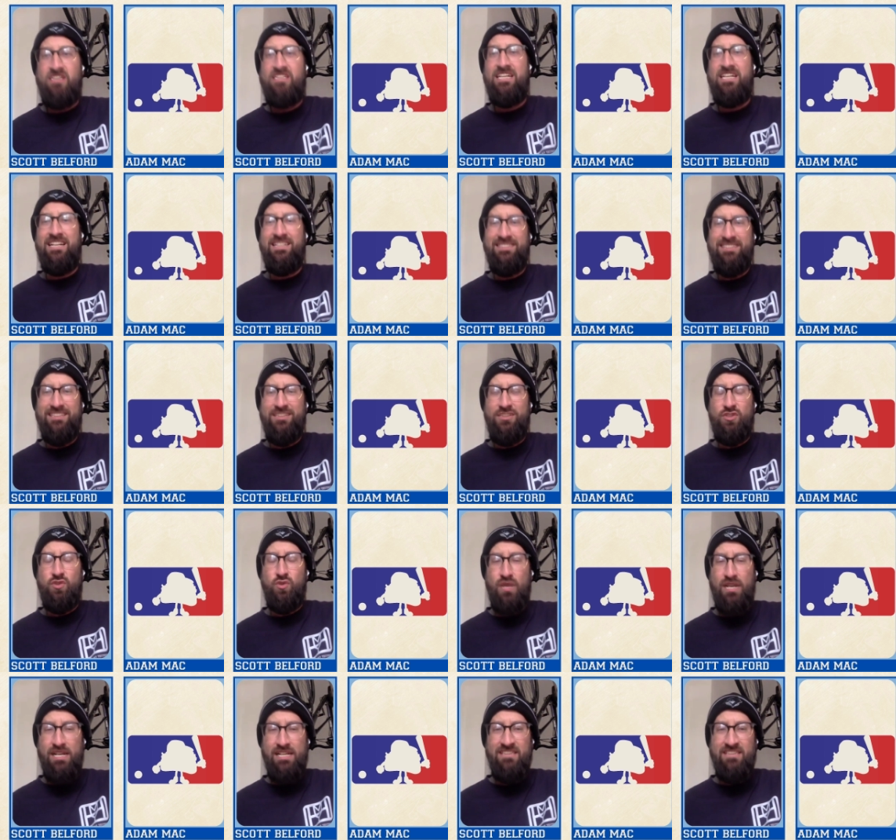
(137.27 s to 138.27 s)
Does it
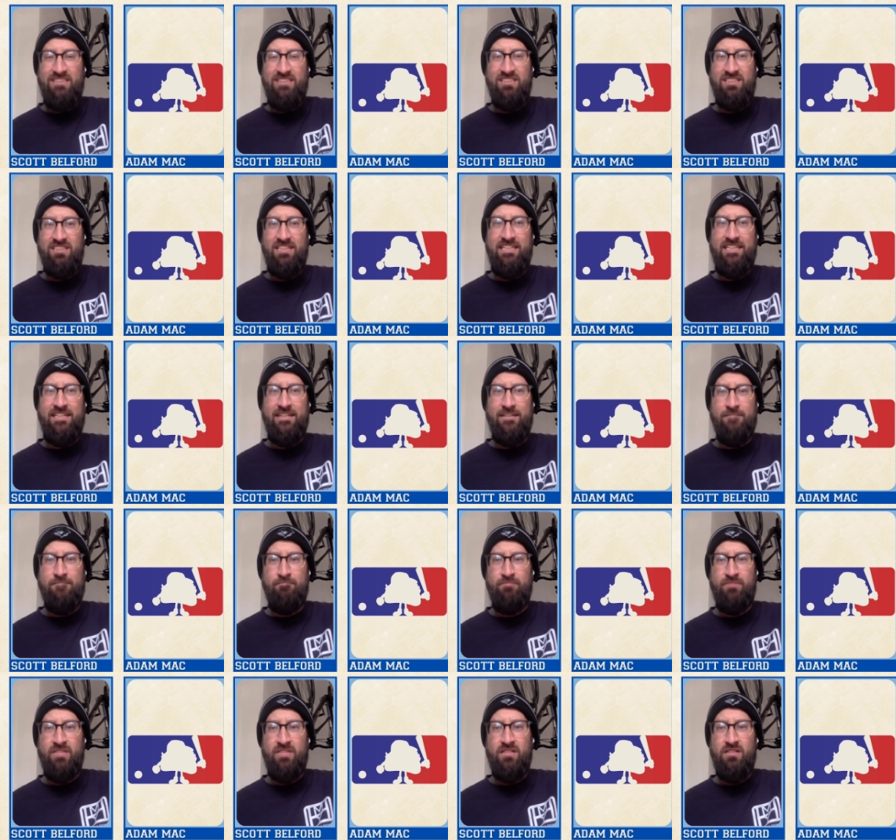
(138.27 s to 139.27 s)
translate
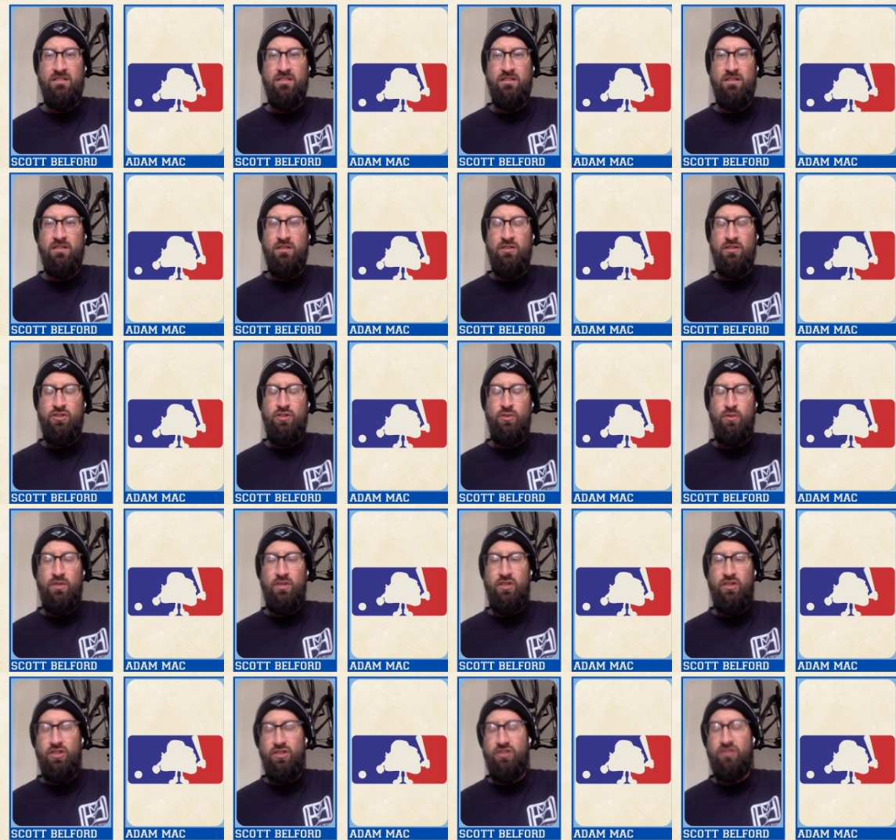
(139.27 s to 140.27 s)
to a
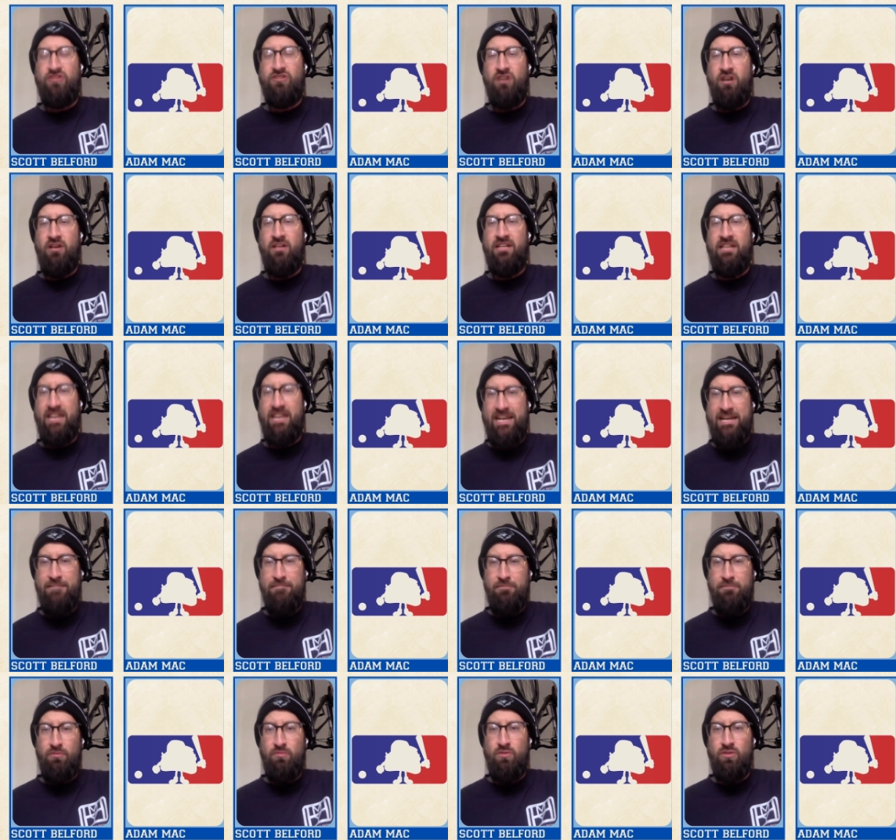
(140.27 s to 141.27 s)
good start in
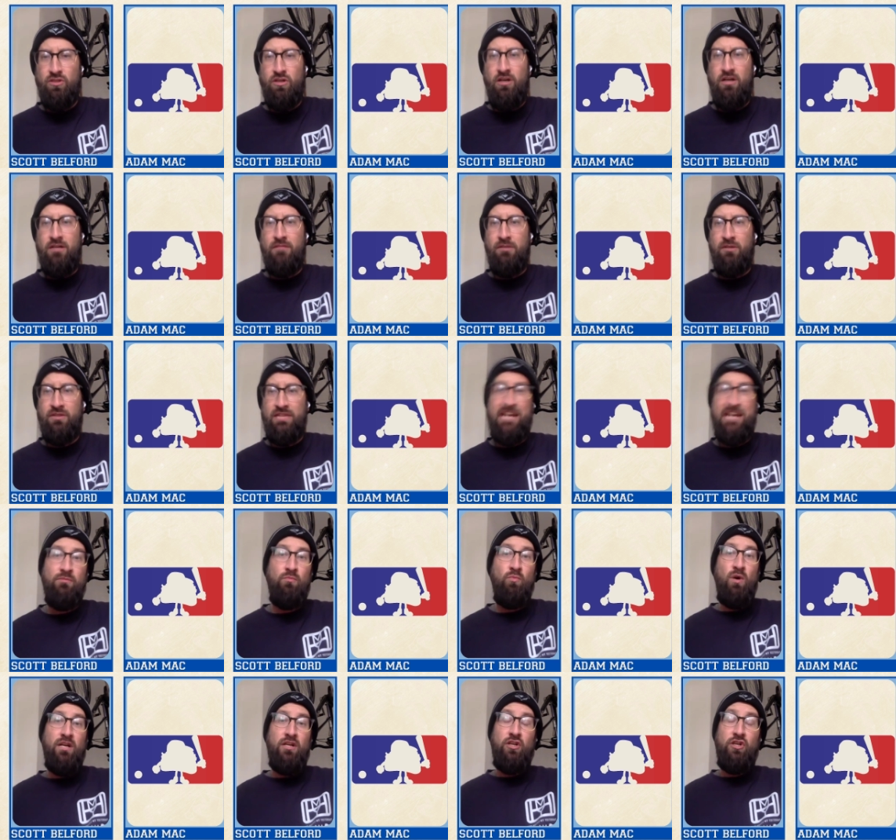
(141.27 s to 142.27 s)
April? We'll talk about that
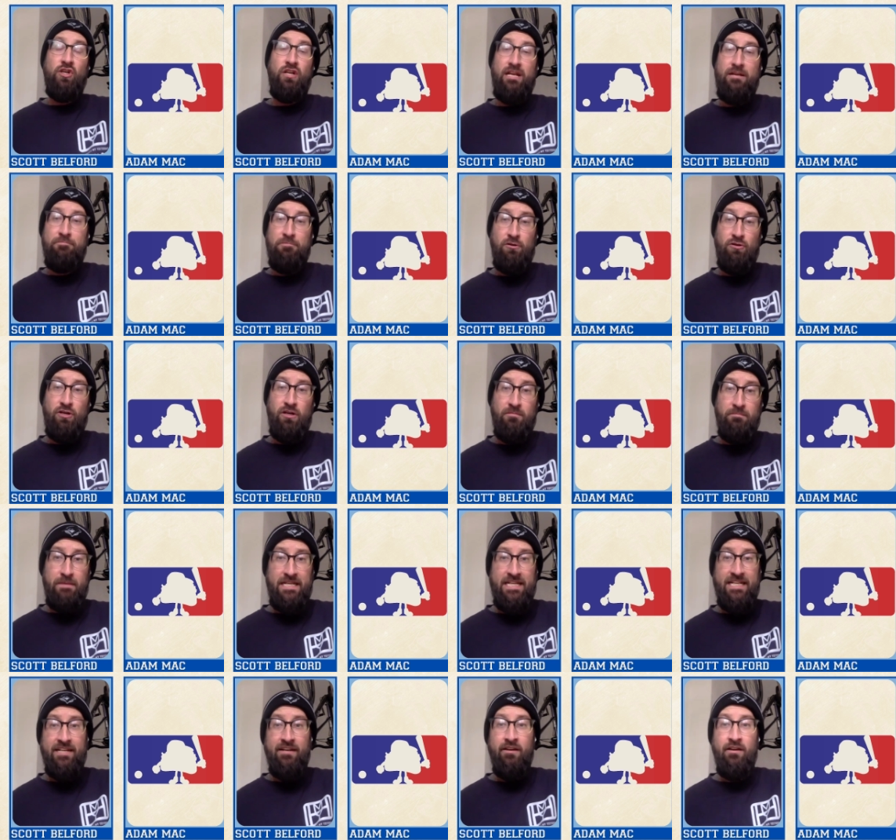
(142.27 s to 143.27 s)
and what a good April could
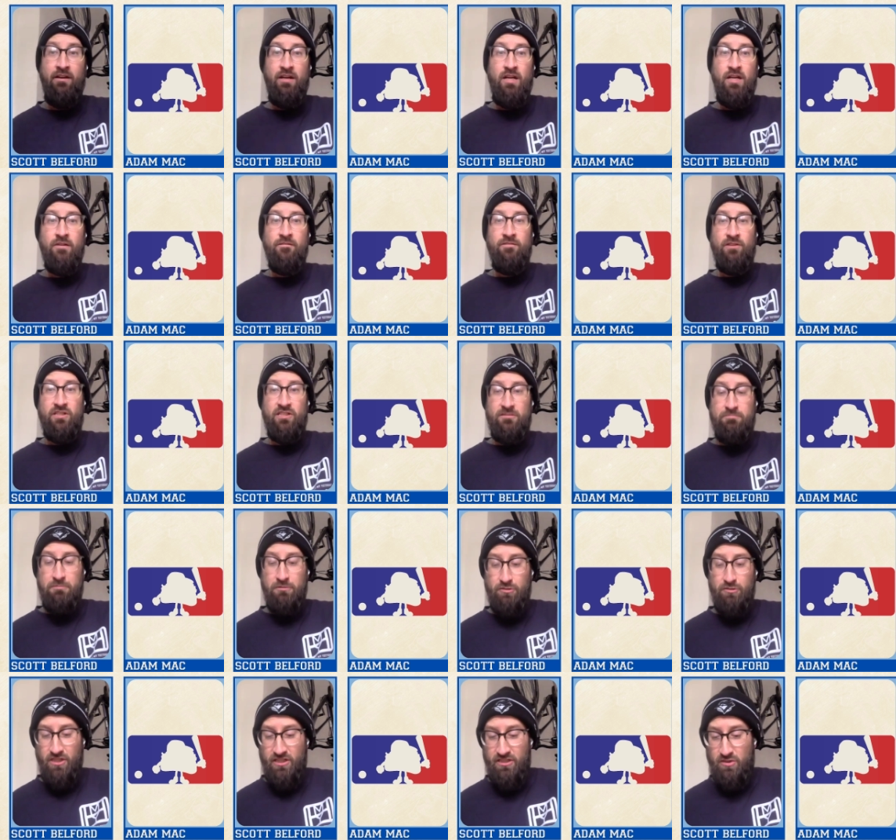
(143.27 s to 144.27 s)
mean for this
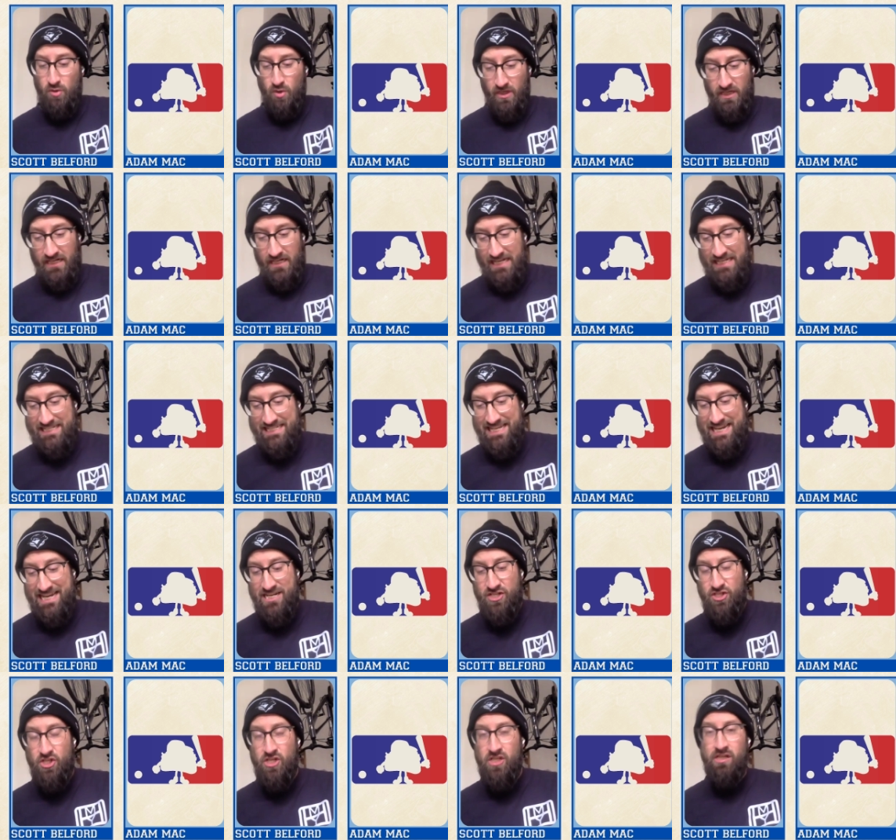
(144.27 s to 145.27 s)
Blue Jays
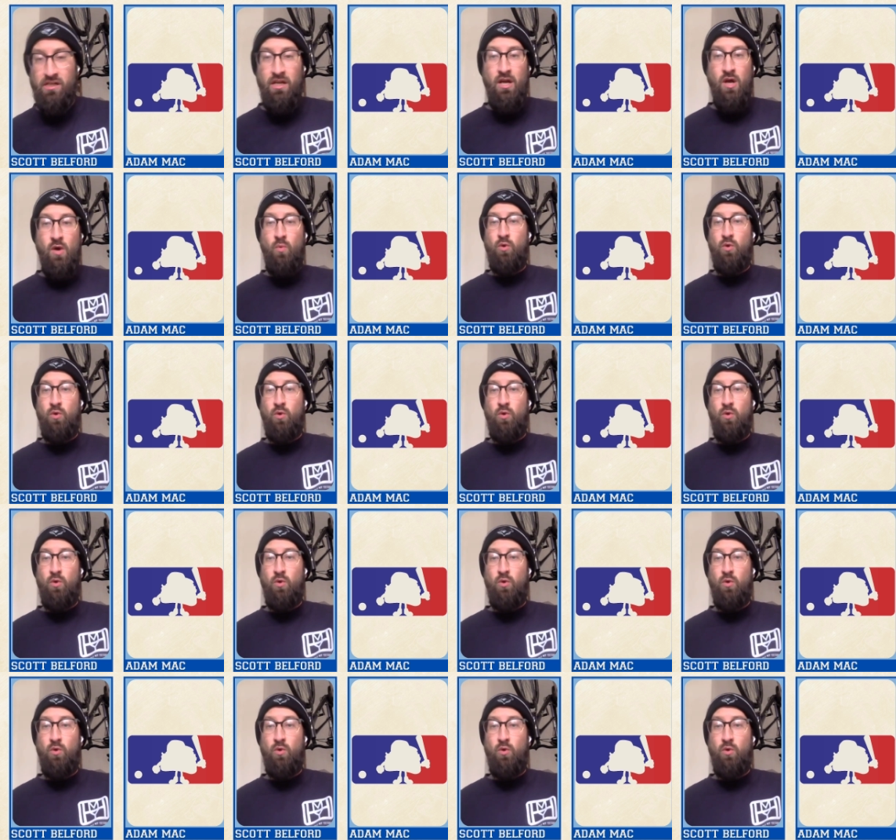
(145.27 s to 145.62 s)
organization.